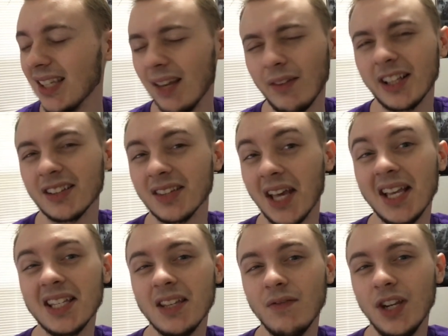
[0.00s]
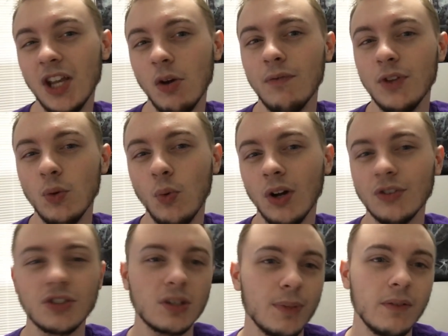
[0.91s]
kind of like a lazy video, if you will,
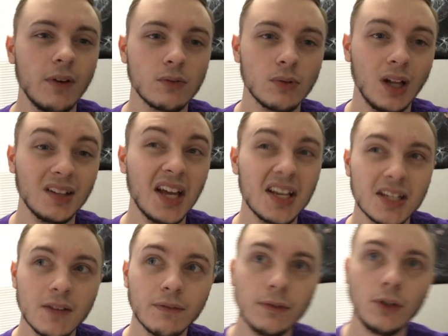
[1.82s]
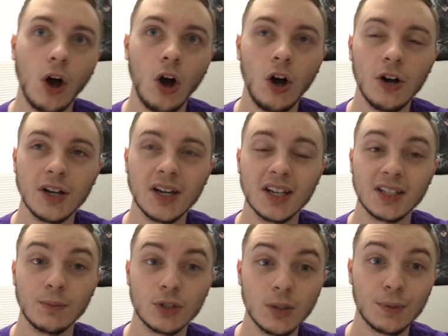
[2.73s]
just a bit of a, a lazy vlog because
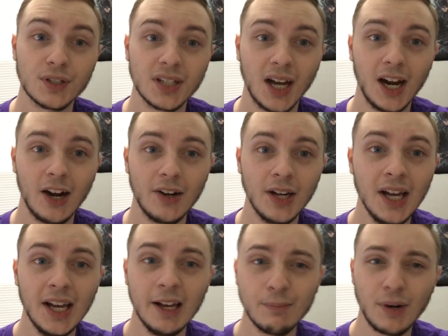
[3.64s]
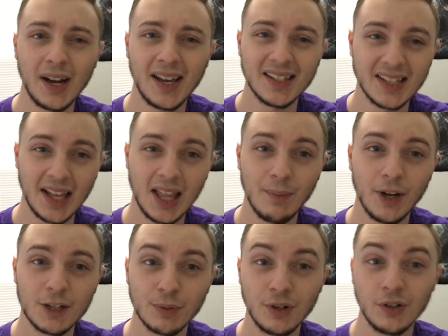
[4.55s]
I'm super tired. Probably can't tell that
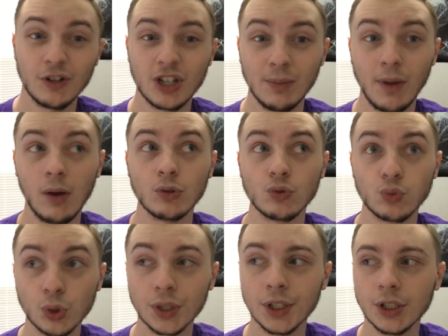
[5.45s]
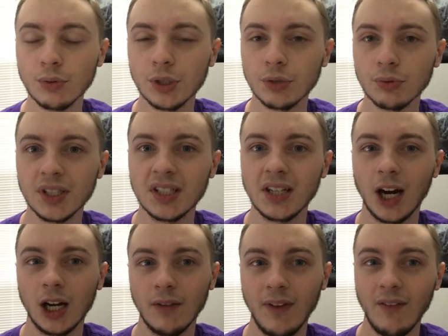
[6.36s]
much, but during stream I was really, really, really
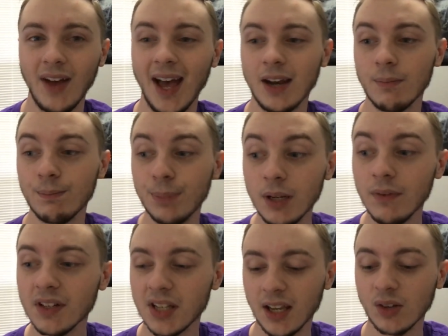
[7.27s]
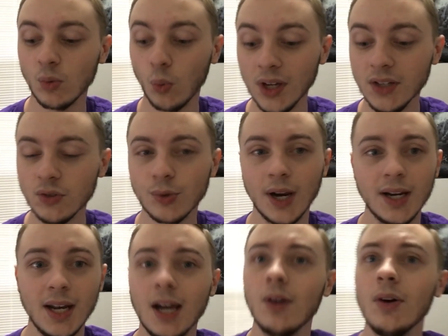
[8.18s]
tired. I've, I've had a bit of a second wind right
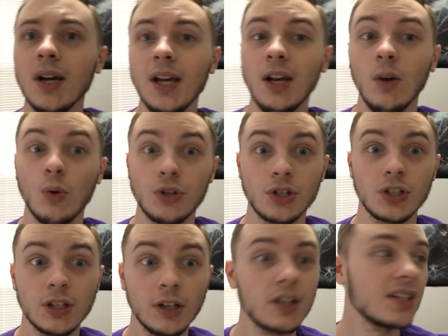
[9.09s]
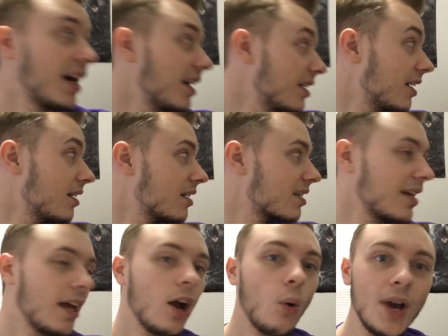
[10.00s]
now, which is good because I need to
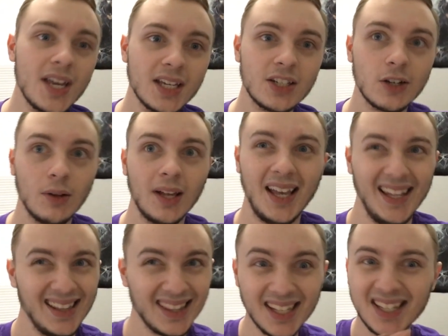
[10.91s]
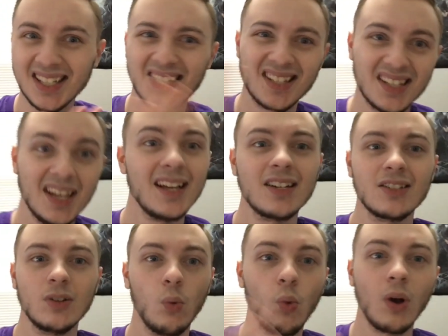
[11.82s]
stay awake until at least six,
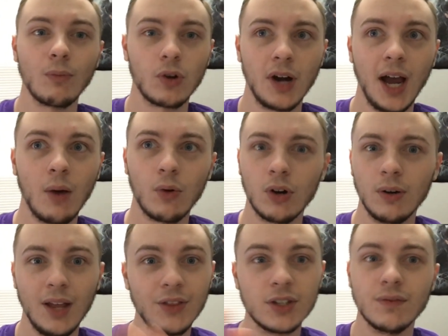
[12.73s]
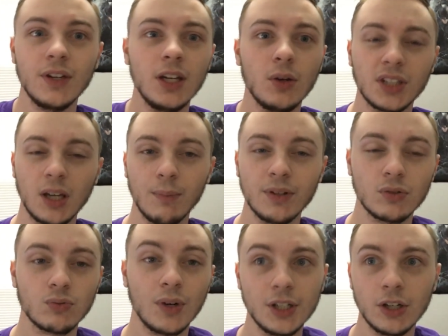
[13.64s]
so one more hour, and this video will take a bit
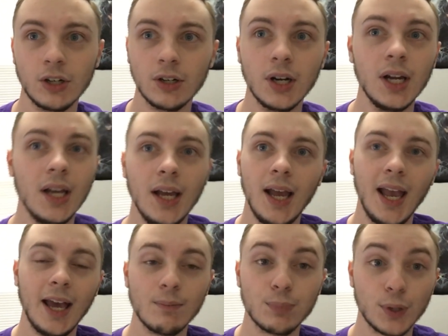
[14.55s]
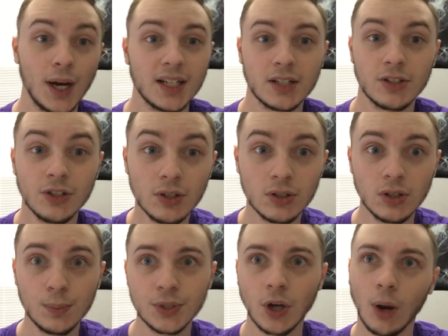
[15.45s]
to render and process on
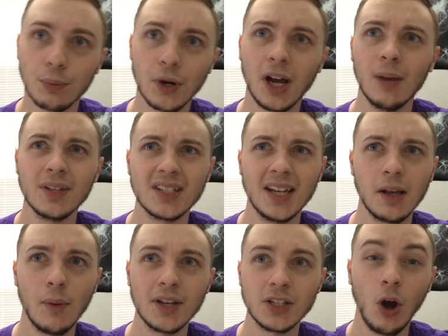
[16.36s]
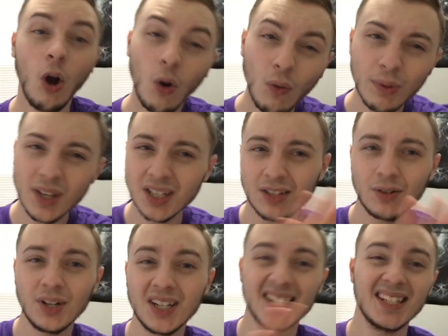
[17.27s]
YouTube, so I'll probably be staying awake to hopefully
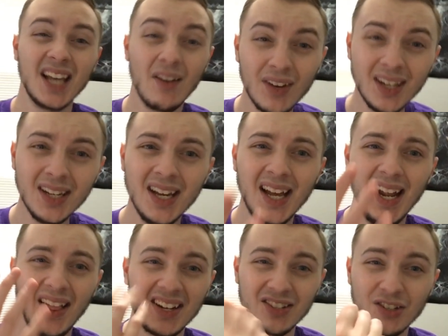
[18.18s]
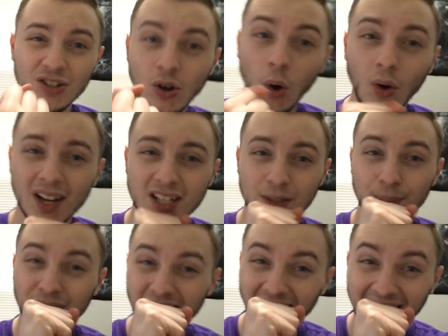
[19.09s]
6.37. That's the goal, that's the
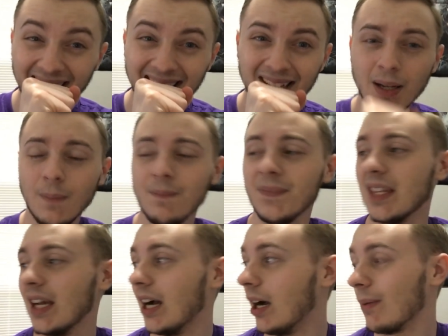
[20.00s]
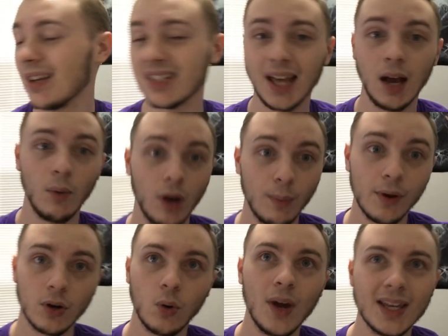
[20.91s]
plan, because um, that way I'll be
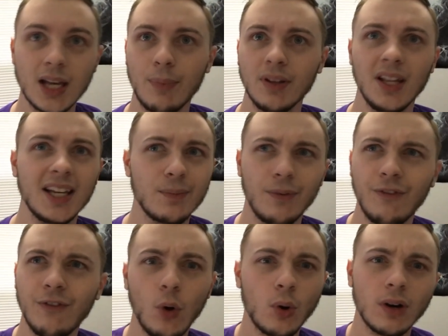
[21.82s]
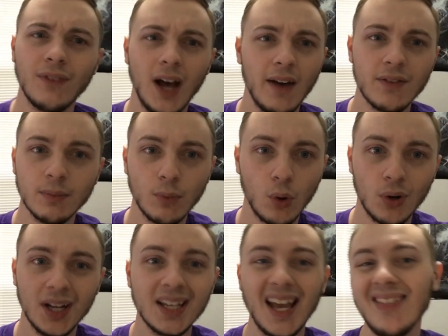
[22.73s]
able to wake up at like 4 or 5 in the
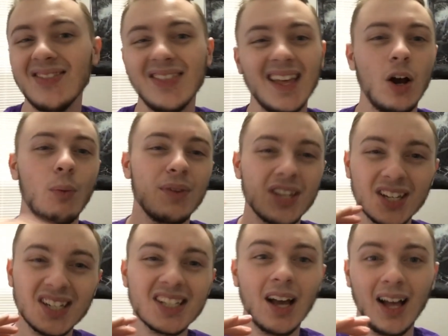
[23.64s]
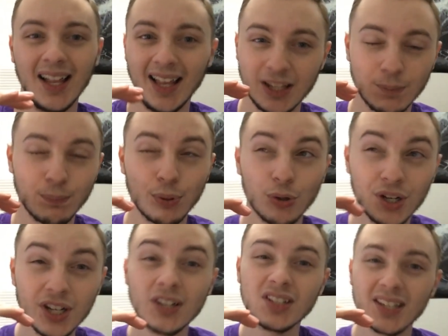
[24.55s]
morning, and then I'll be good to go. That's a
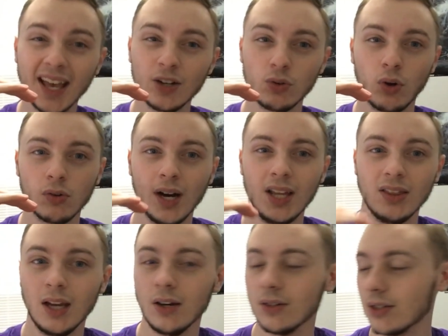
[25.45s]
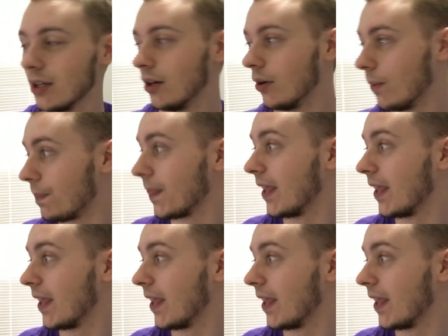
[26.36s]
pretty good schedule right there, so